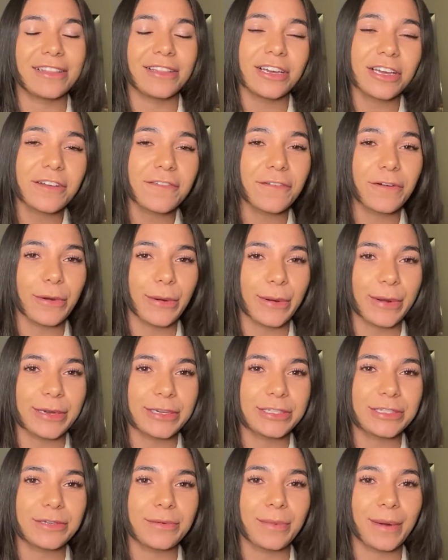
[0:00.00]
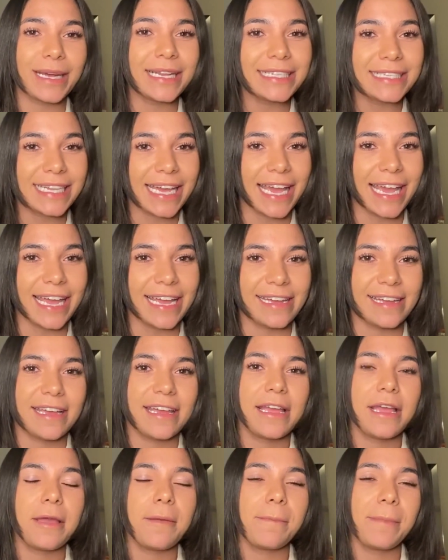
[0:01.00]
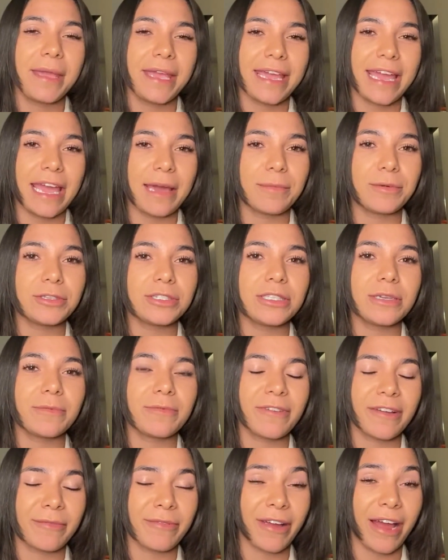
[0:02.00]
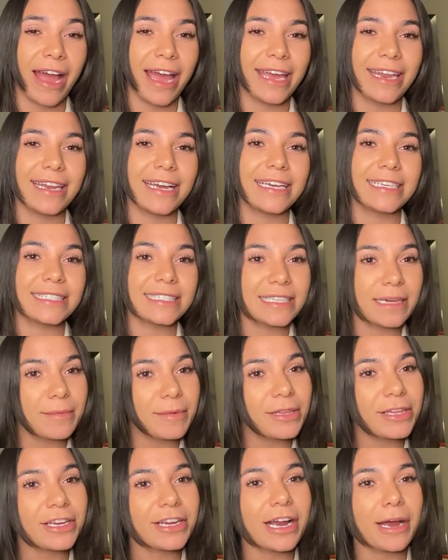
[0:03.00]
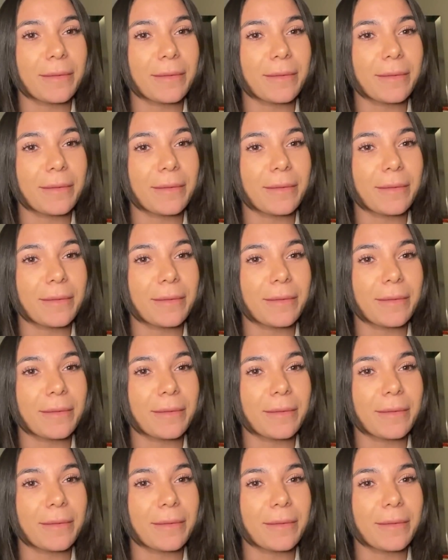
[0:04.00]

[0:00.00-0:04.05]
I look forward to one day being able to provide a similar